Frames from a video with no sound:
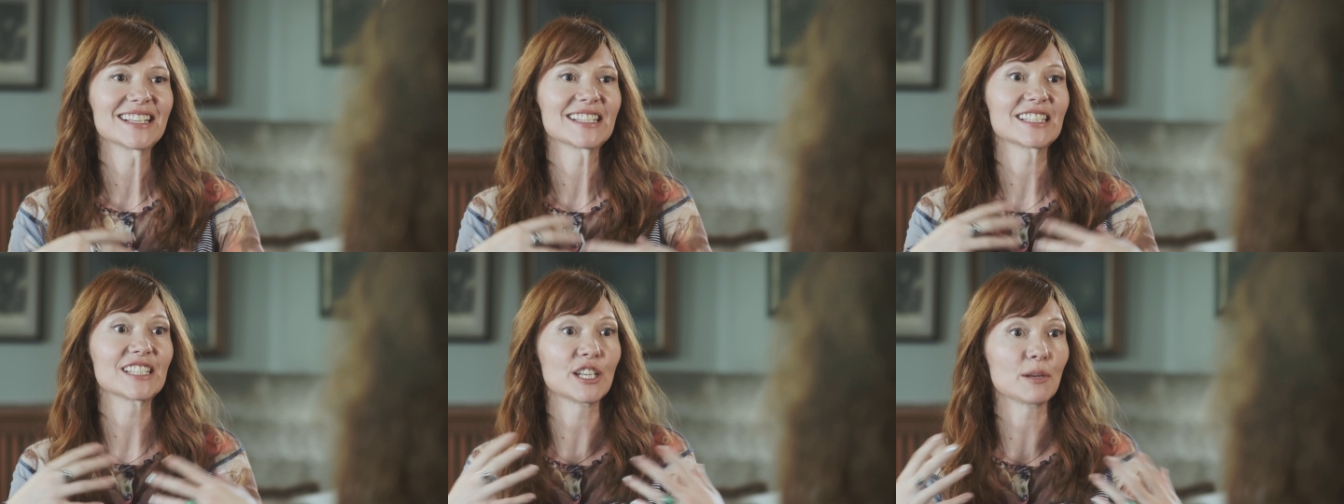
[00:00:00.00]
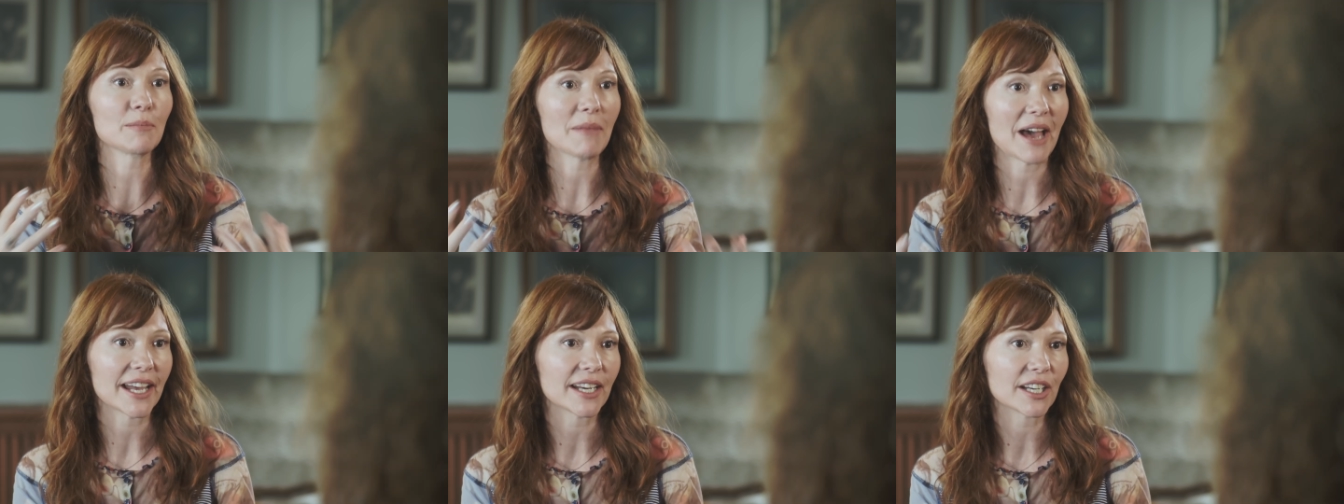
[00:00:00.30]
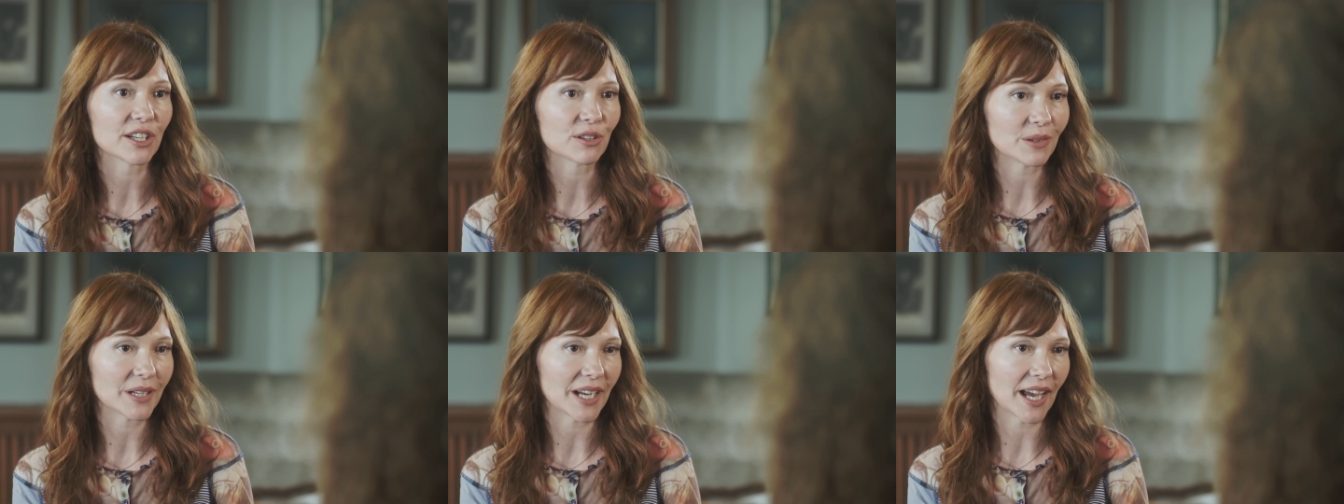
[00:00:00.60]

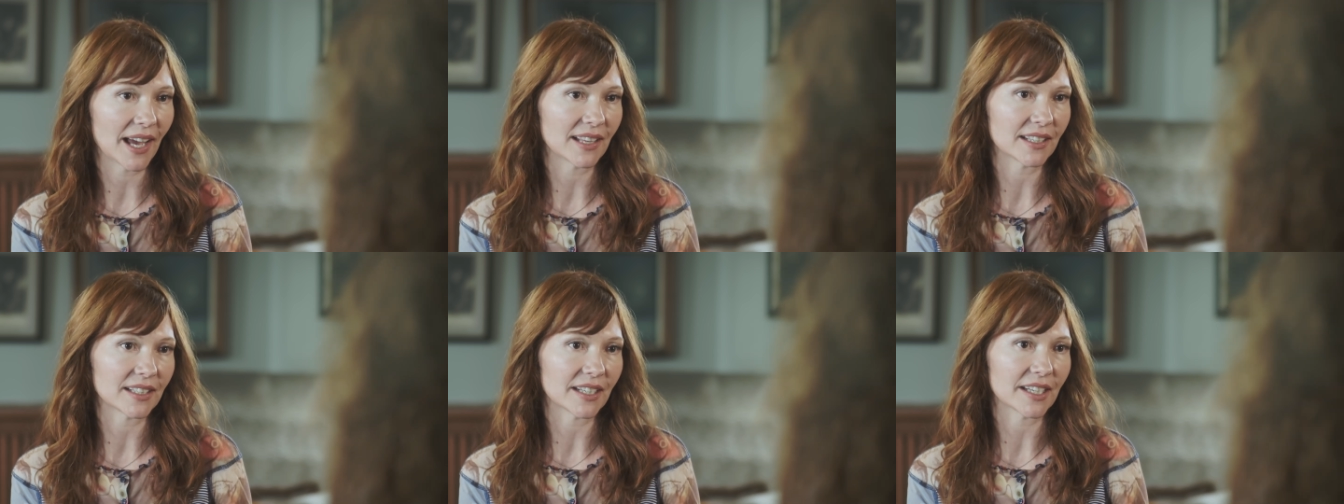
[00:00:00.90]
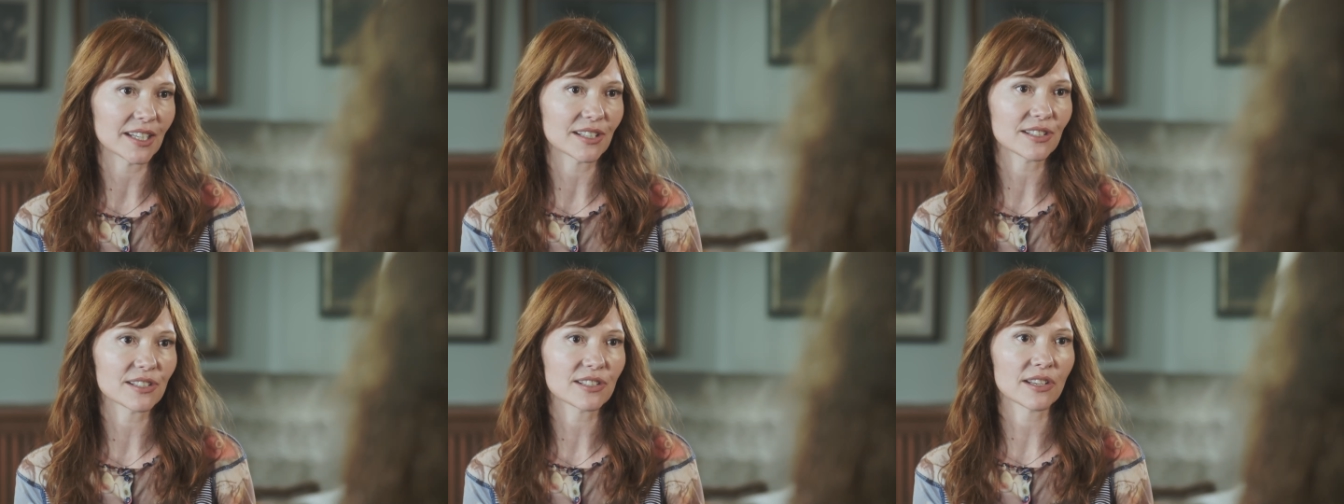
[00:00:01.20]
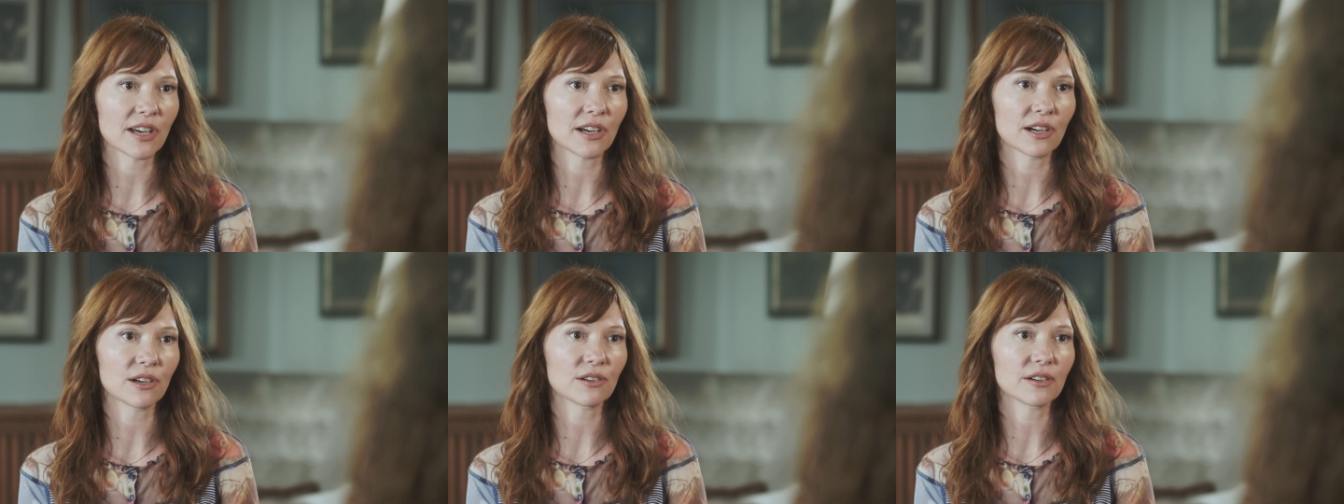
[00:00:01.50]
cinematic reality.
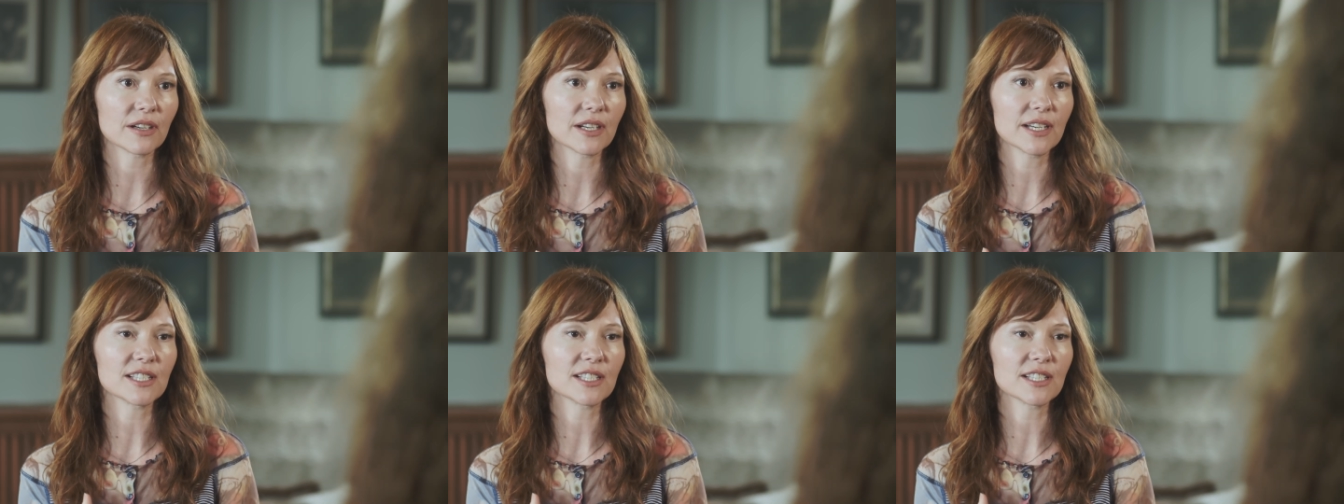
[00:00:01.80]
So,